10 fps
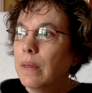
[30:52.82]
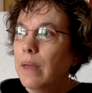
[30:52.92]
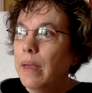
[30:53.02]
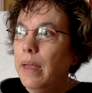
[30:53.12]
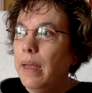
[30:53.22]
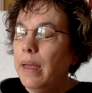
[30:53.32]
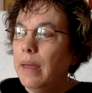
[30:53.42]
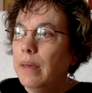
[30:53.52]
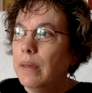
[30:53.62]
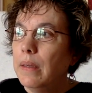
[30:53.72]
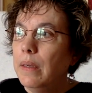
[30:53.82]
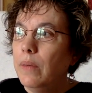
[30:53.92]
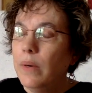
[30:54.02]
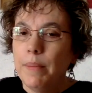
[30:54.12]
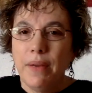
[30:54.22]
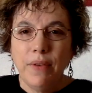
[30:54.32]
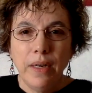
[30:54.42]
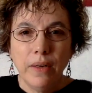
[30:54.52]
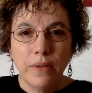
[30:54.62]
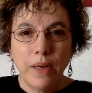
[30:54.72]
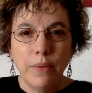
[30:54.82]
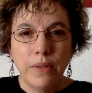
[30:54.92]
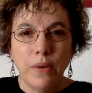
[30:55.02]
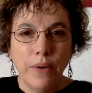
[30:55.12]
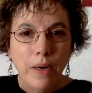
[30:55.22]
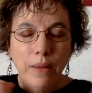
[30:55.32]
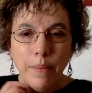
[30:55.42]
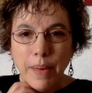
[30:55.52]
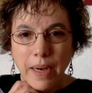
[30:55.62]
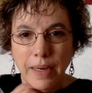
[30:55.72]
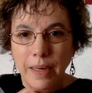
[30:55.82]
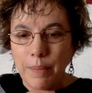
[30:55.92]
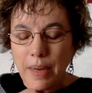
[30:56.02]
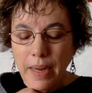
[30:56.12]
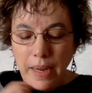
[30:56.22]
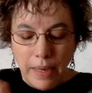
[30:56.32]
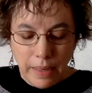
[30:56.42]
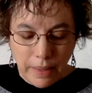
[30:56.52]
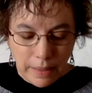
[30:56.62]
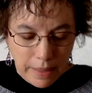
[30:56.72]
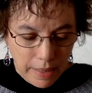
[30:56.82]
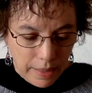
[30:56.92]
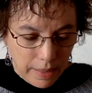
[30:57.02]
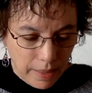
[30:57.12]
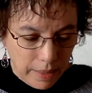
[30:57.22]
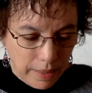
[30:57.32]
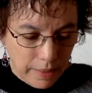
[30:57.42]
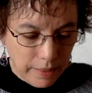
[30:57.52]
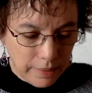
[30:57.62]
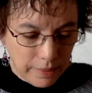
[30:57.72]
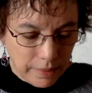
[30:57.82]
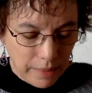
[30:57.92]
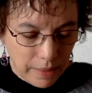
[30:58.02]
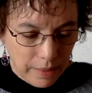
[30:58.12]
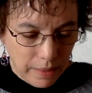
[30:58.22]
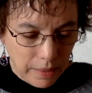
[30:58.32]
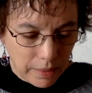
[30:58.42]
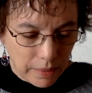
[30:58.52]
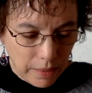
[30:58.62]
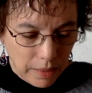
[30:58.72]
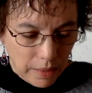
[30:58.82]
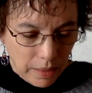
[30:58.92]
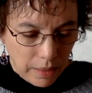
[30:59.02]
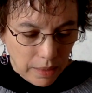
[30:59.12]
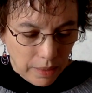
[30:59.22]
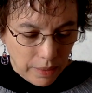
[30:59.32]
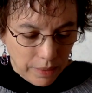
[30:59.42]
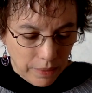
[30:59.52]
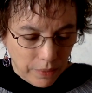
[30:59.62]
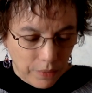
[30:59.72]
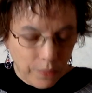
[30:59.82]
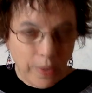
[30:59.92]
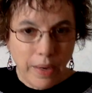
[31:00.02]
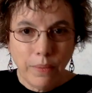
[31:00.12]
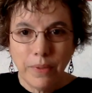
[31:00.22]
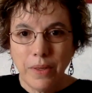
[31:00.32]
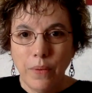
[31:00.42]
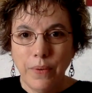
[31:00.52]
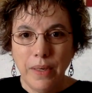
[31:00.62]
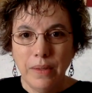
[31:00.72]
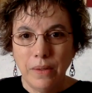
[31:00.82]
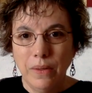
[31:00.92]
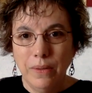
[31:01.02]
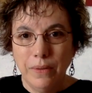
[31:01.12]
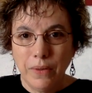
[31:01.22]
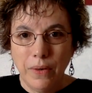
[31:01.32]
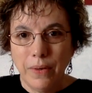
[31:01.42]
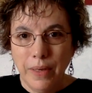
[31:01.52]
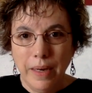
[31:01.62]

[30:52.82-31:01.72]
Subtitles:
I had, in one of my videos, I was sewing on the binding by hand, and I said that the thread was always curling